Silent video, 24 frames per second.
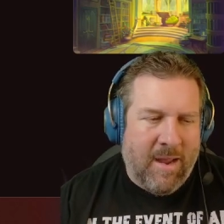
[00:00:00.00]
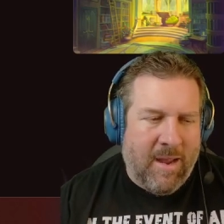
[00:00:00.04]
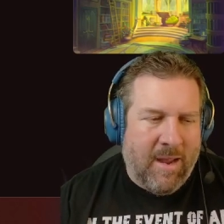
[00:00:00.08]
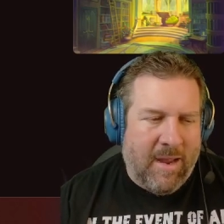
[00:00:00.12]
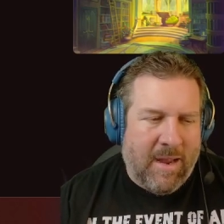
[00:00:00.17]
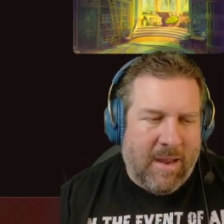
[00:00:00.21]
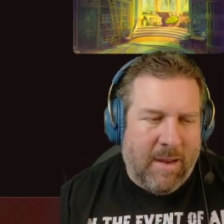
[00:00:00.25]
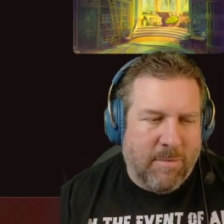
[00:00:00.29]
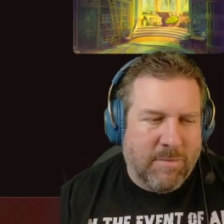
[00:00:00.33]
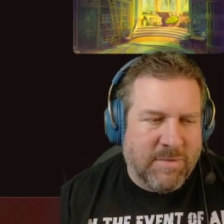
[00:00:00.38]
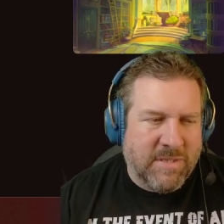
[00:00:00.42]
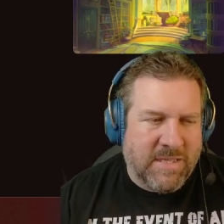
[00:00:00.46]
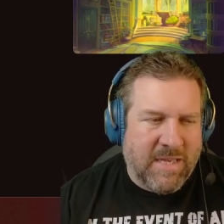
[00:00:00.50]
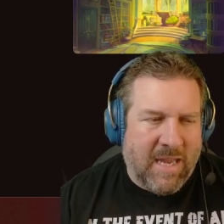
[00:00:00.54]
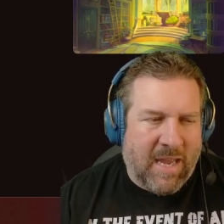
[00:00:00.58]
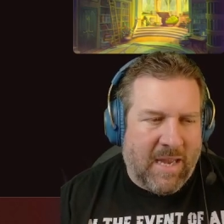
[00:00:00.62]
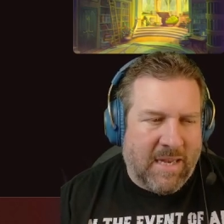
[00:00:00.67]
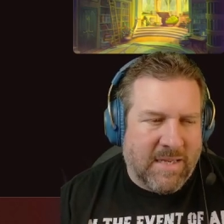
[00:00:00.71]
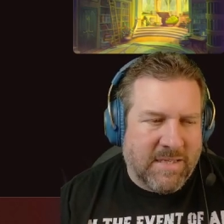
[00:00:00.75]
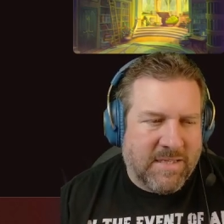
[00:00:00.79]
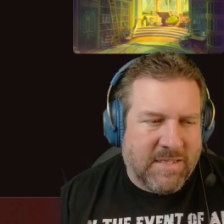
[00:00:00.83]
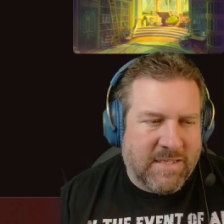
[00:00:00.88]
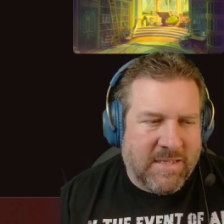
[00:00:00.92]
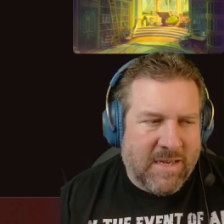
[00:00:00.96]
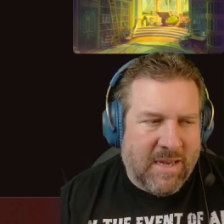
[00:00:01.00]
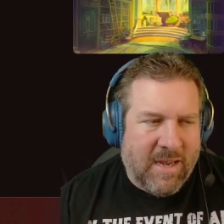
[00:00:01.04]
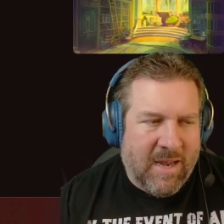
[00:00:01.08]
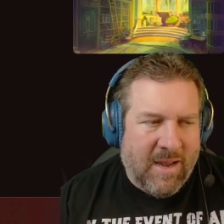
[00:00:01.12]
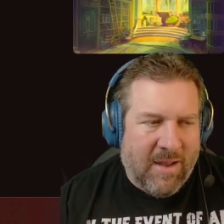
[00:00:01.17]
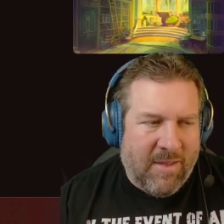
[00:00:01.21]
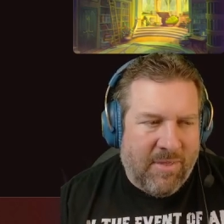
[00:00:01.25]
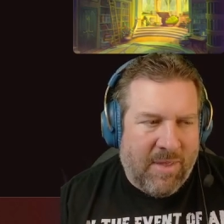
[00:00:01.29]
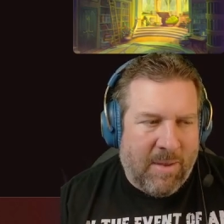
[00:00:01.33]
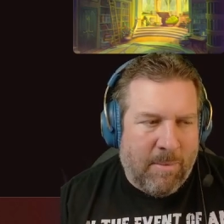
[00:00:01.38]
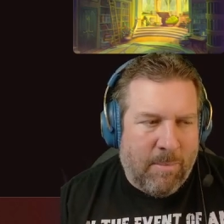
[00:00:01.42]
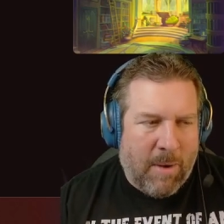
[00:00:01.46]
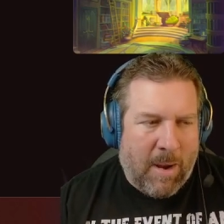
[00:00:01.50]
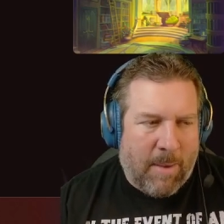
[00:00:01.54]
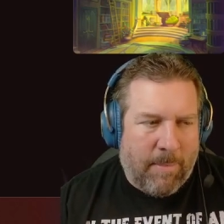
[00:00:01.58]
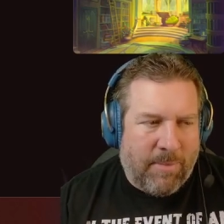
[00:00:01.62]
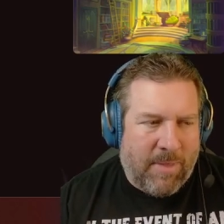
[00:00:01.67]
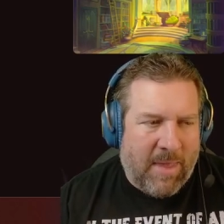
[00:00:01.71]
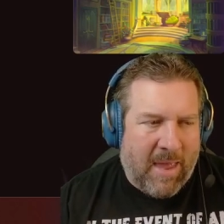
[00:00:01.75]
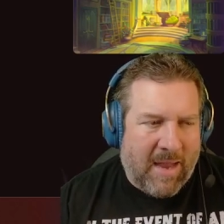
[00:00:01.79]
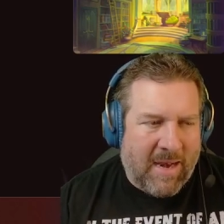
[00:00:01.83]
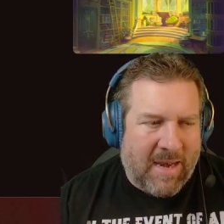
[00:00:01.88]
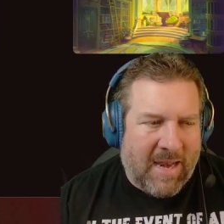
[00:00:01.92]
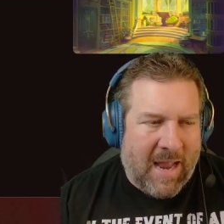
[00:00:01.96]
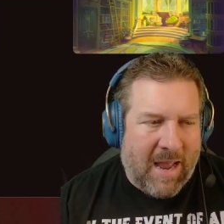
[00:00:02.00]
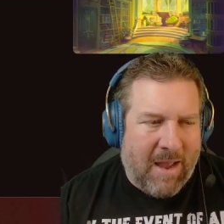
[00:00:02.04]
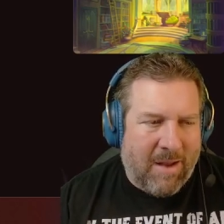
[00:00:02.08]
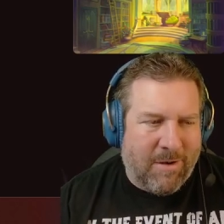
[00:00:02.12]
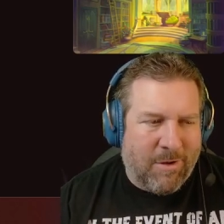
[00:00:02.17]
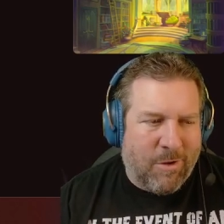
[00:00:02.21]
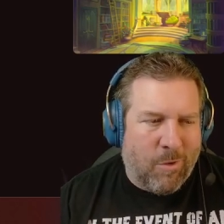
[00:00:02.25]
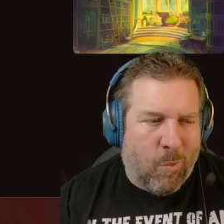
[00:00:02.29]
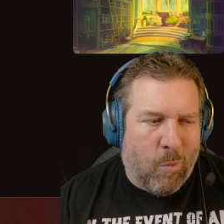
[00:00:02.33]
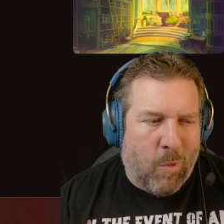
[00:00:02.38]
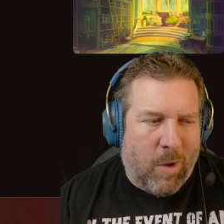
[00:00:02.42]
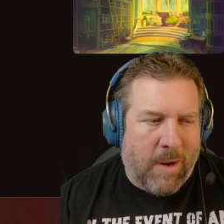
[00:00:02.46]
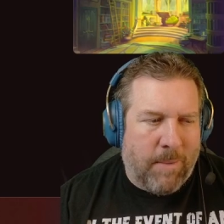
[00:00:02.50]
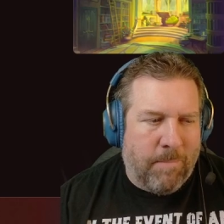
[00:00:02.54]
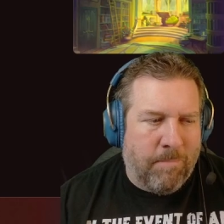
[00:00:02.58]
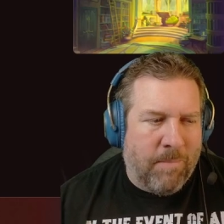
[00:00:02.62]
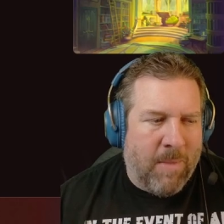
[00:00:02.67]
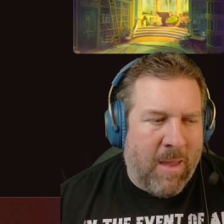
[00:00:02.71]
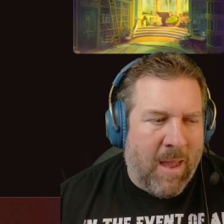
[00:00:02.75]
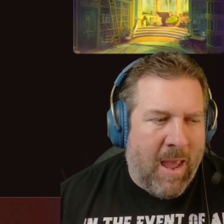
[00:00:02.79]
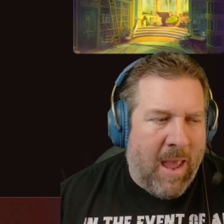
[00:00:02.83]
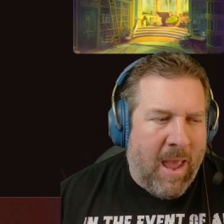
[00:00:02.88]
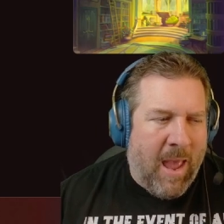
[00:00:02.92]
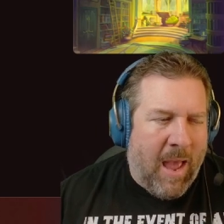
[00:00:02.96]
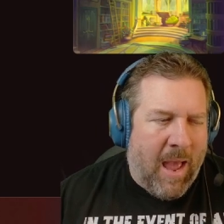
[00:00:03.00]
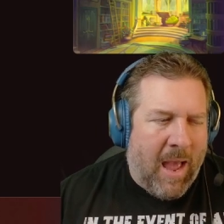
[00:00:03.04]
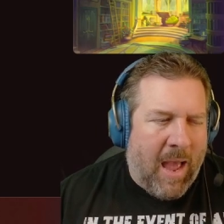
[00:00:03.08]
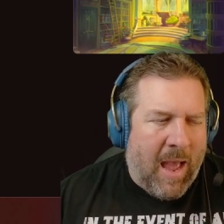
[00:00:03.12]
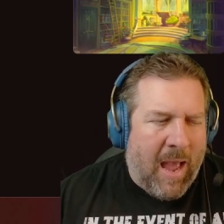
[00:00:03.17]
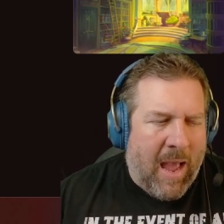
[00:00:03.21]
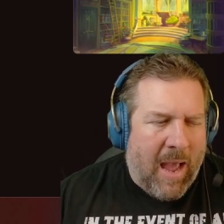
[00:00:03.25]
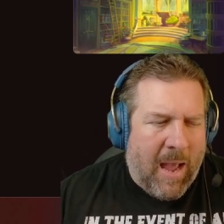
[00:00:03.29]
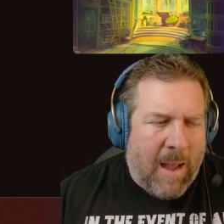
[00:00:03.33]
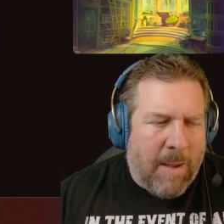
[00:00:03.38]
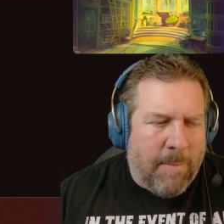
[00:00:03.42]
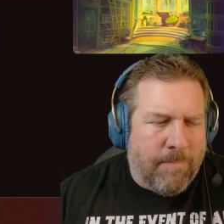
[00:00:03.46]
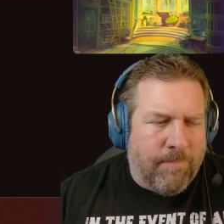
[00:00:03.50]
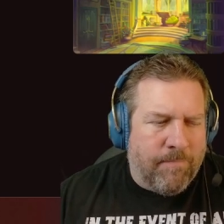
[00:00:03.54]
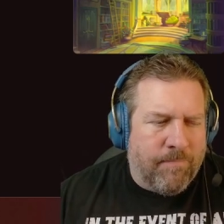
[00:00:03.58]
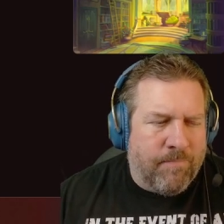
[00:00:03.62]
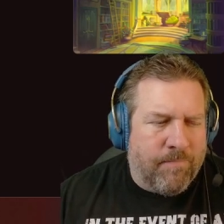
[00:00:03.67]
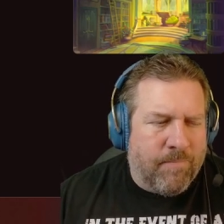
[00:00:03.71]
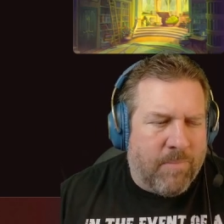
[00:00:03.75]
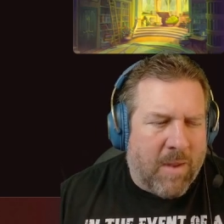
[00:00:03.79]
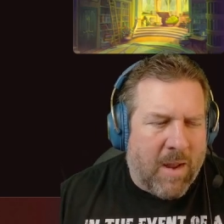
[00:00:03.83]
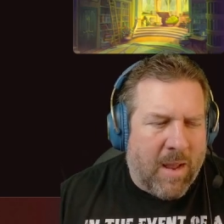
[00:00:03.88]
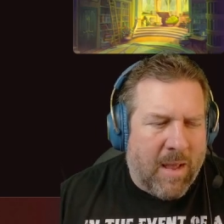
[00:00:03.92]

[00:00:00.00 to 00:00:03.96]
It was nuts. They dropped that down to 1.